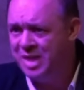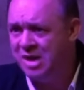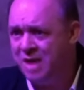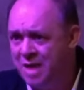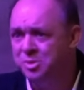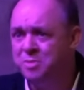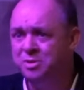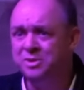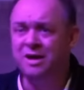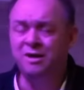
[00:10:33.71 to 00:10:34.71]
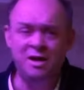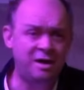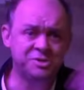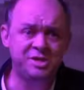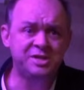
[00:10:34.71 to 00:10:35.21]
They are able to build a
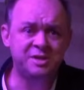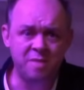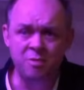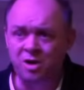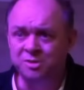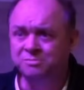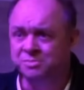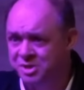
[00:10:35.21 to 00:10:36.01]
house anytime they want